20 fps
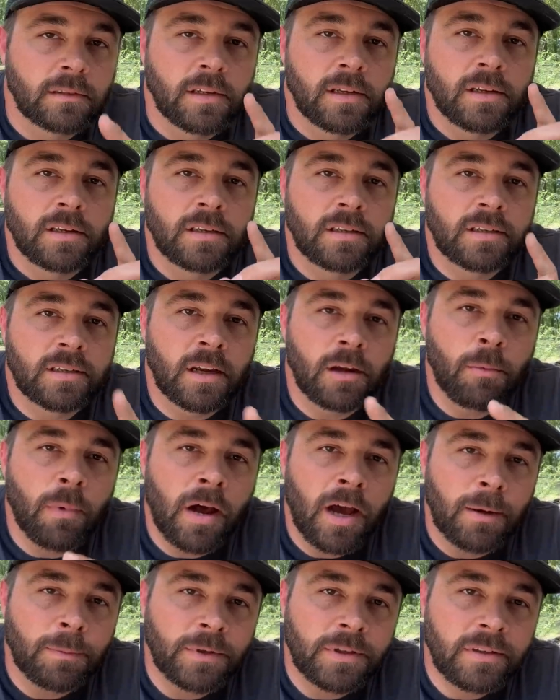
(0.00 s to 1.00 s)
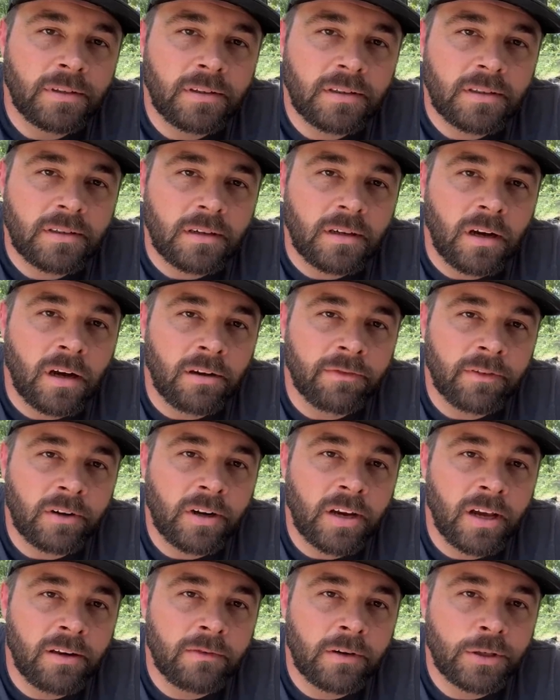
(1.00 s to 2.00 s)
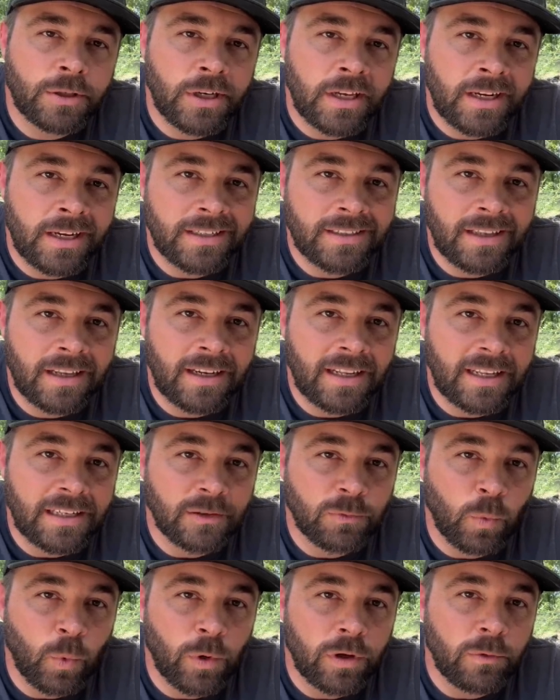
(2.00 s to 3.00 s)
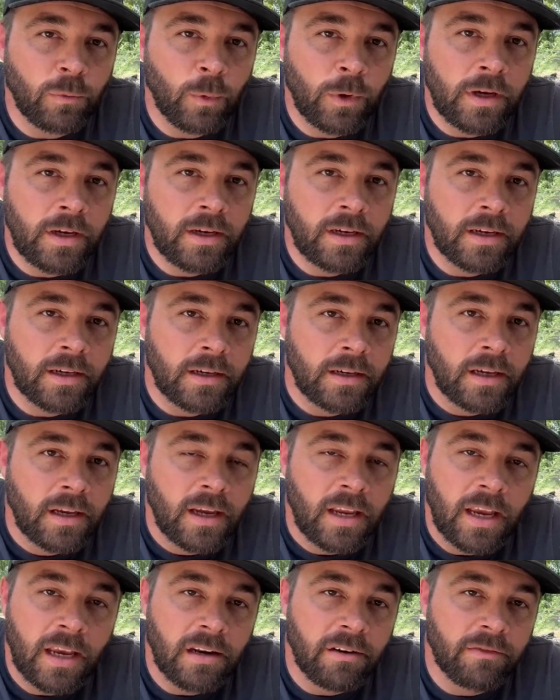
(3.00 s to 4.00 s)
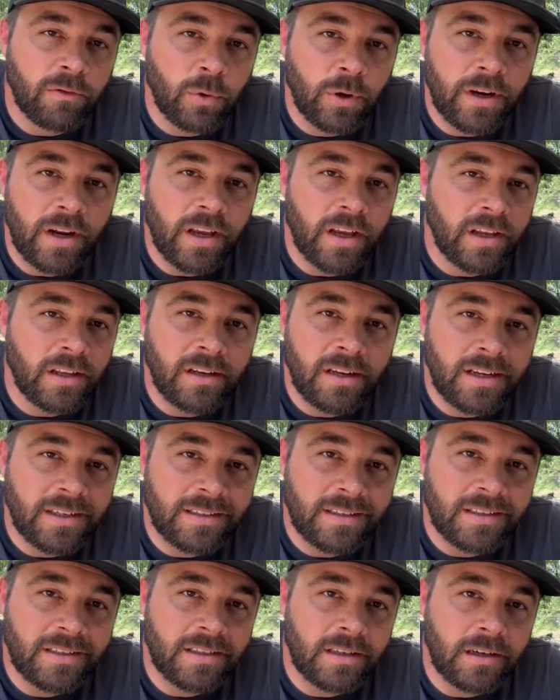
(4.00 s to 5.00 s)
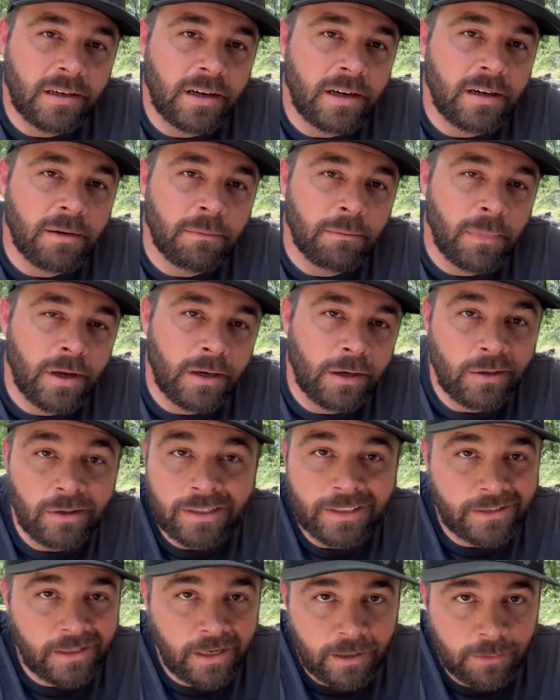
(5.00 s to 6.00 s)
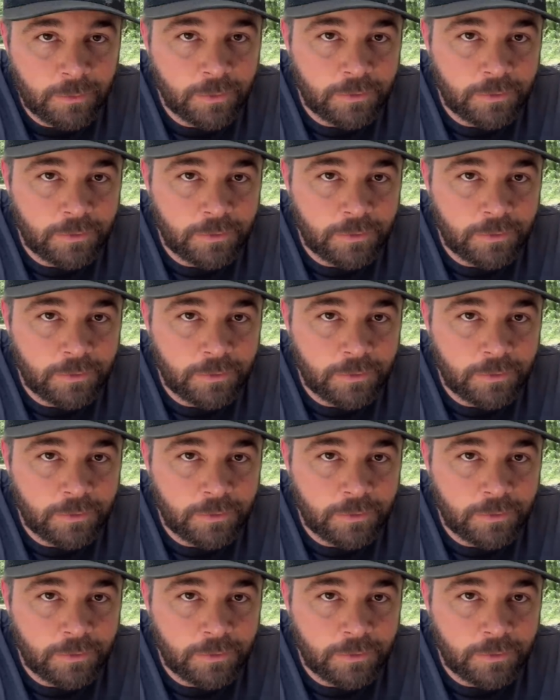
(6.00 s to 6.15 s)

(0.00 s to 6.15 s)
Some options offer coverage in as little as one week and avoid unnecessary medical exams.